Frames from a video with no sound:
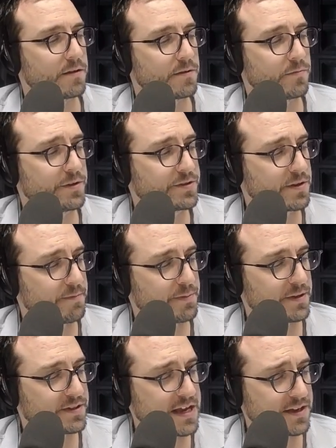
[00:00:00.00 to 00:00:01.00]
with some
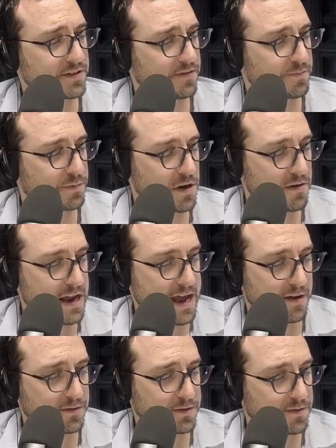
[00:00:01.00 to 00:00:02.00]
possessive
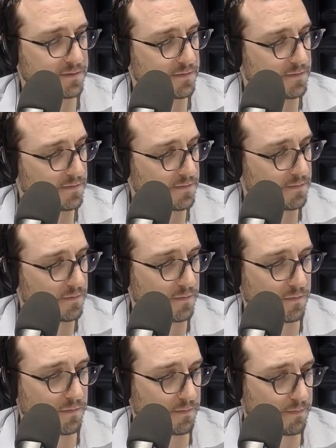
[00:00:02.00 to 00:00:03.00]
pronouns,
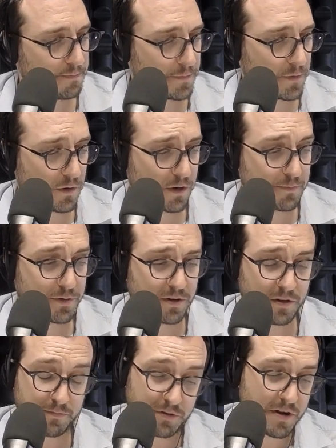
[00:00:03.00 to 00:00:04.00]
or
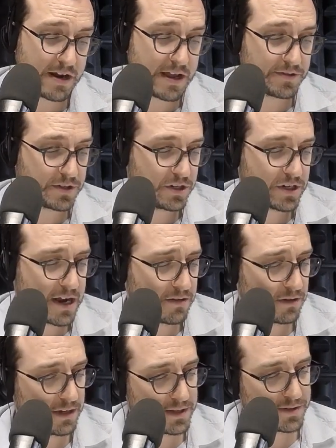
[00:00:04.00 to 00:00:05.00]
pronouns in
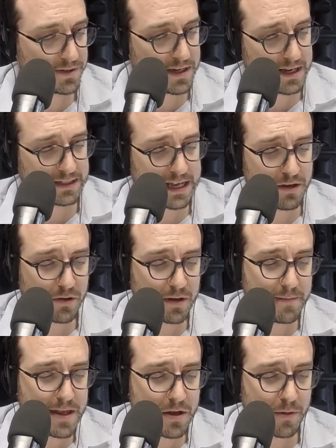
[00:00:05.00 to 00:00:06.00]
general, let's say, tengo el
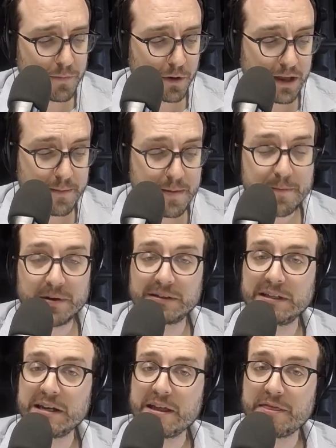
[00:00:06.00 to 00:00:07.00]
mío porque me
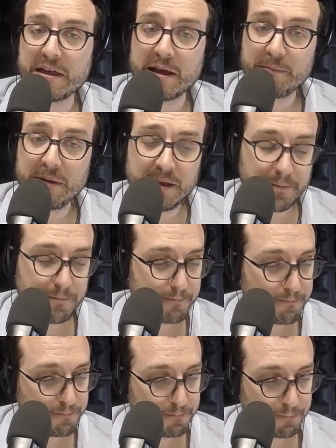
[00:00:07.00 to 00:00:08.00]
pertenece a mí.
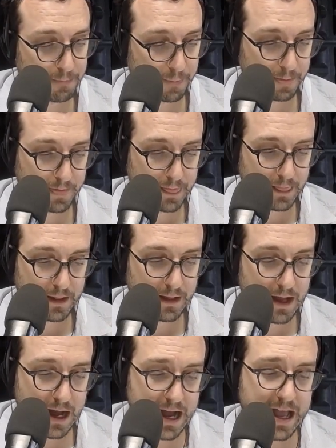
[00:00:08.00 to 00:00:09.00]

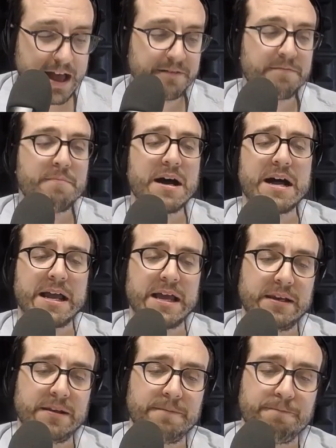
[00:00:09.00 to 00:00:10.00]
I have
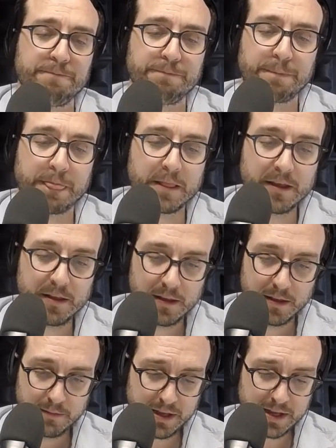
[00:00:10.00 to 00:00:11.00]
mine
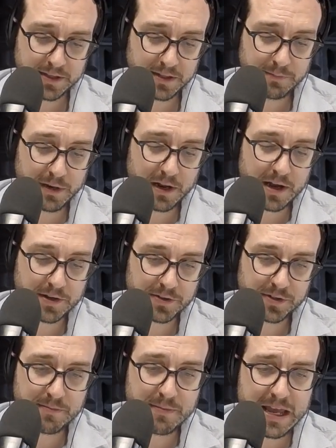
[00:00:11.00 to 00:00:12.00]
because it belongs
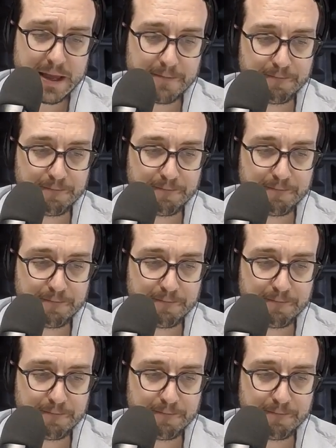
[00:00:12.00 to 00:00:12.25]
to me.